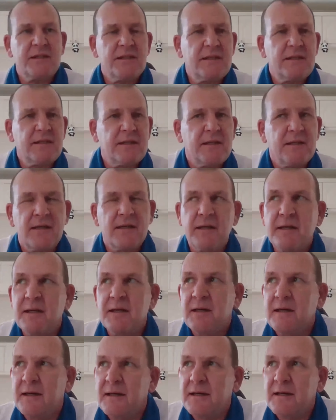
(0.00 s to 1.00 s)
actually
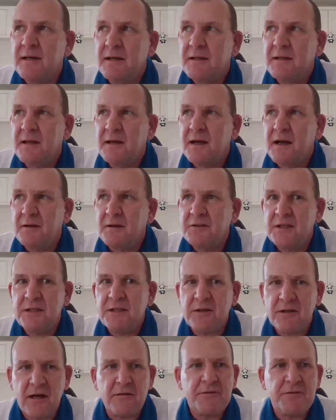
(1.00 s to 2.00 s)

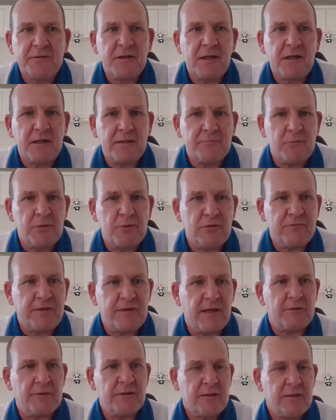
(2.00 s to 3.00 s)
a year after I
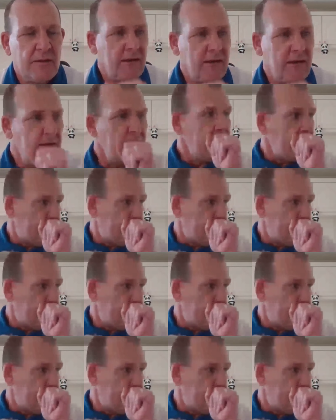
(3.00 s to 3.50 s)
had moved down.